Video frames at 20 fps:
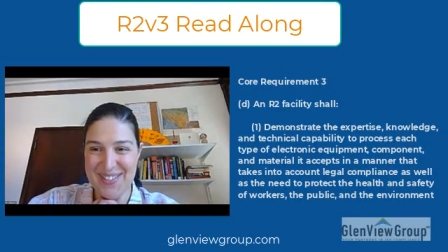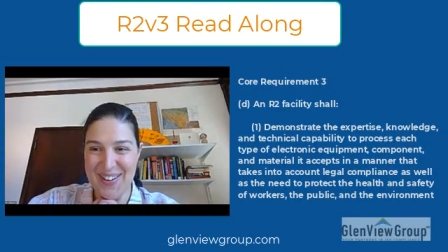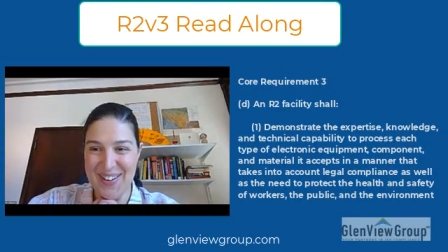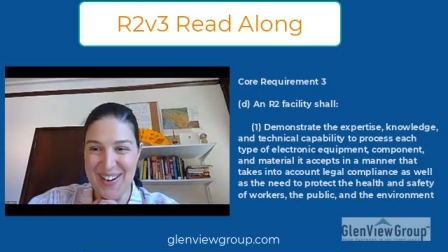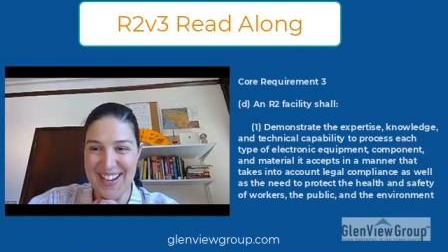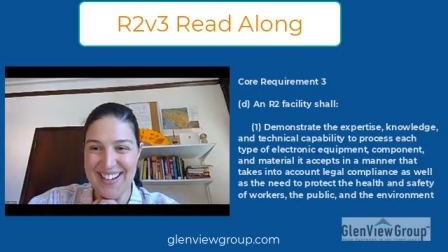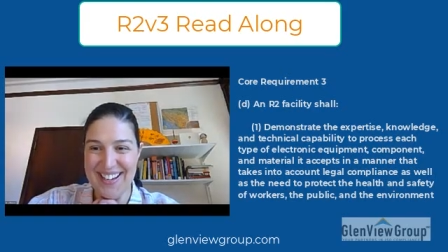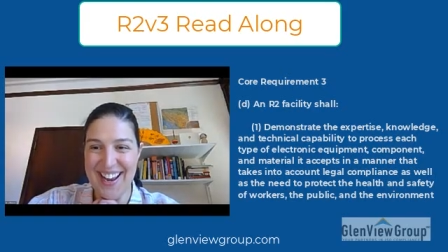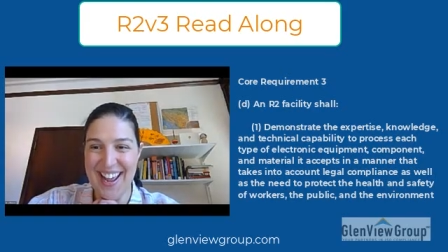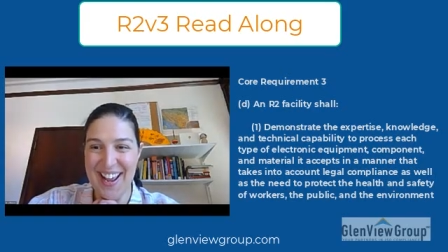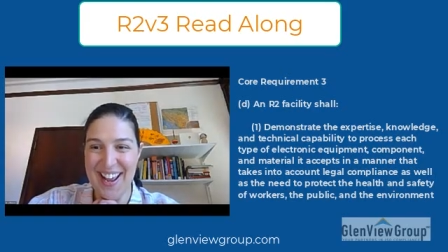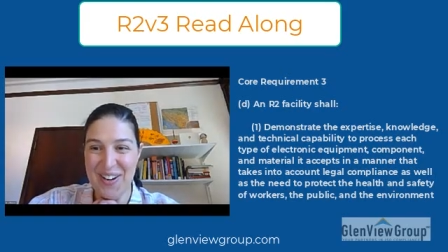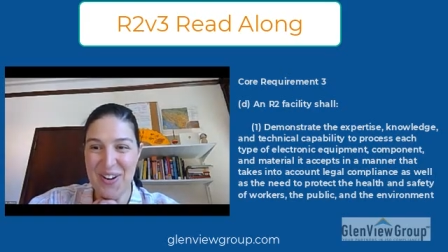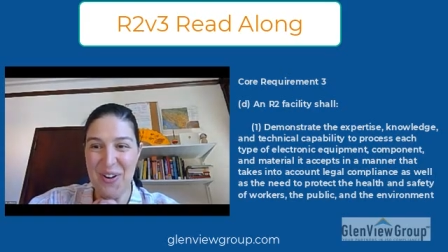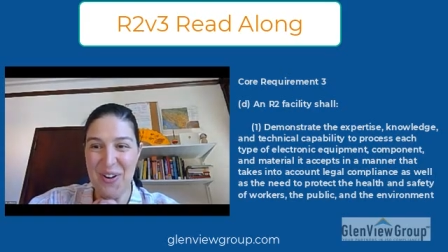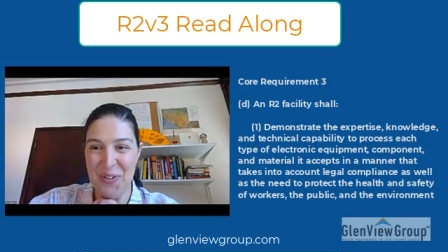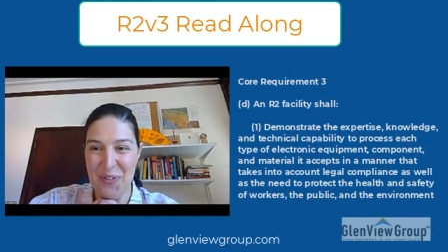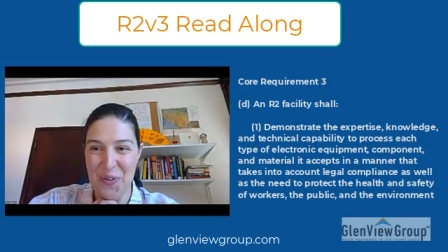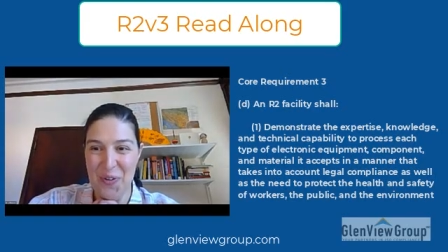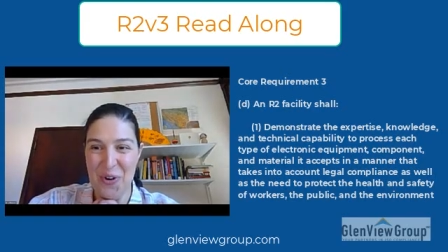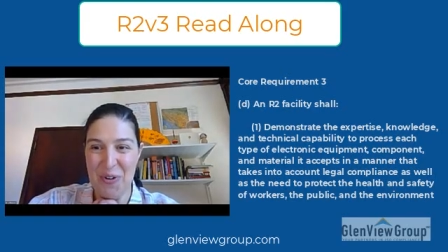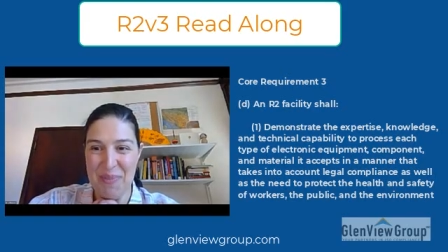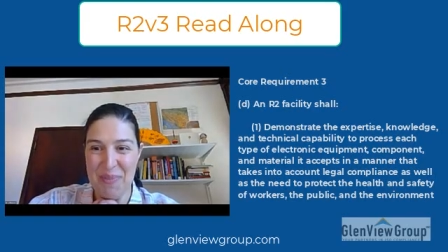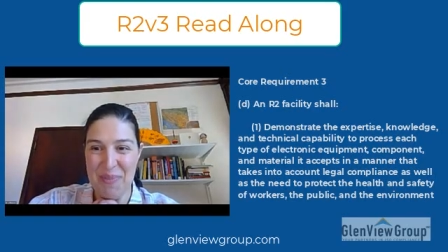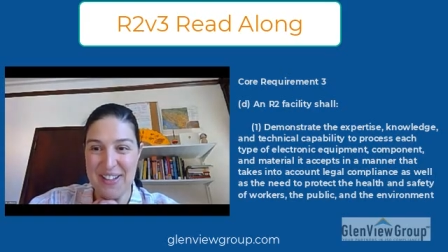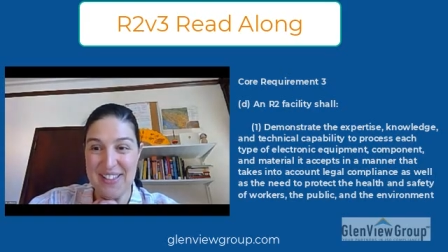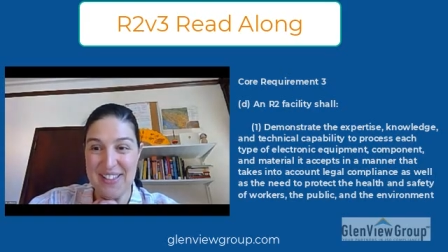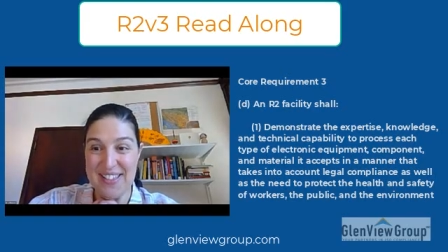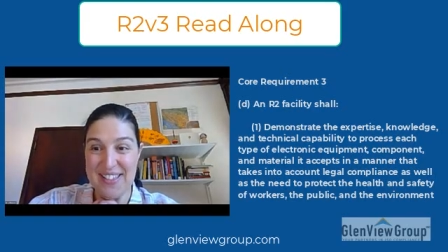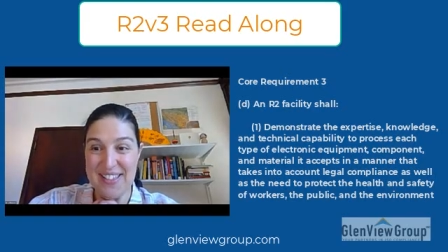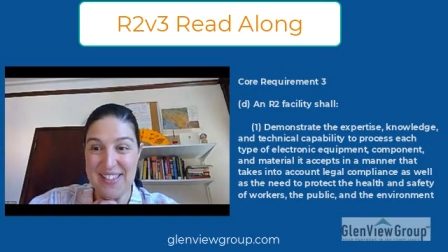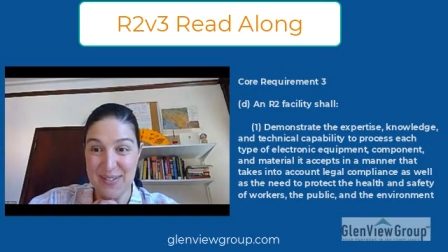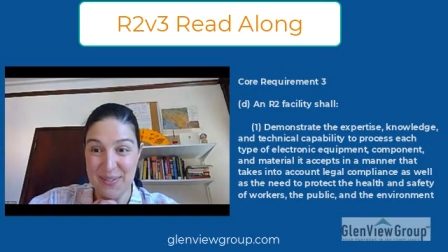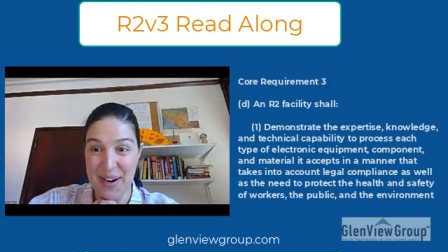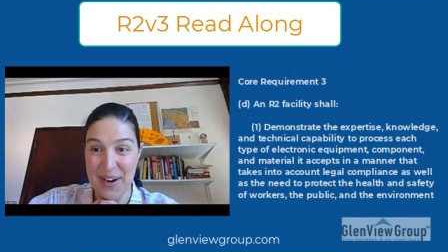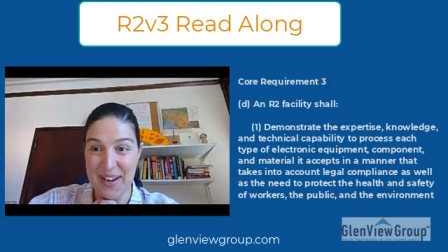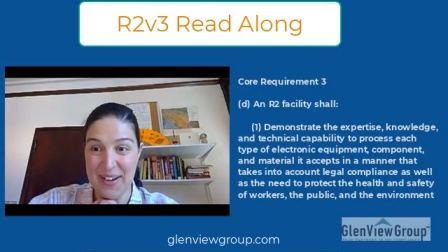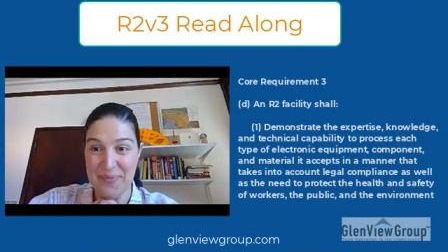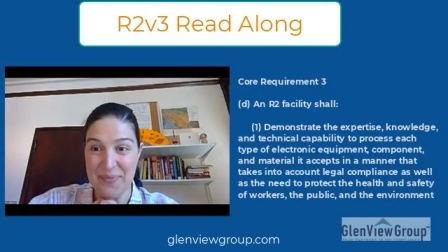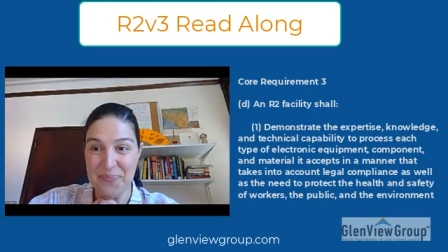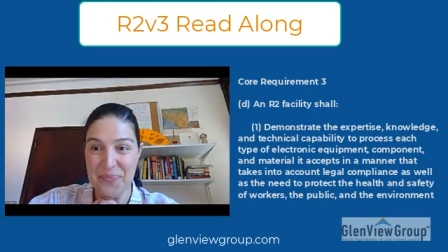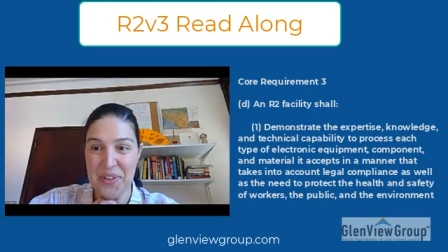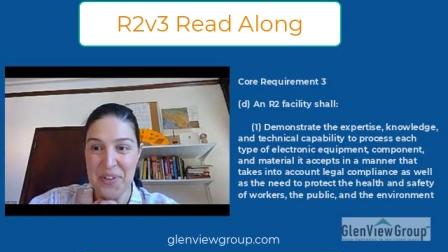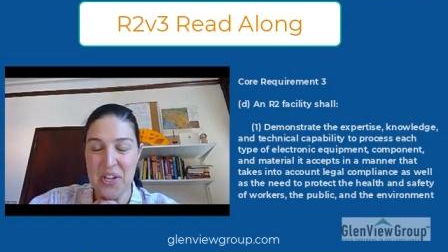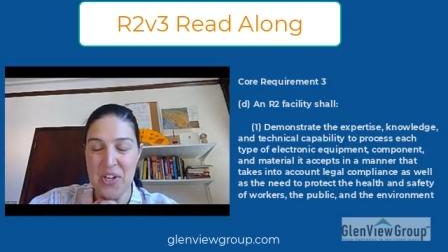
right? And conformance, right?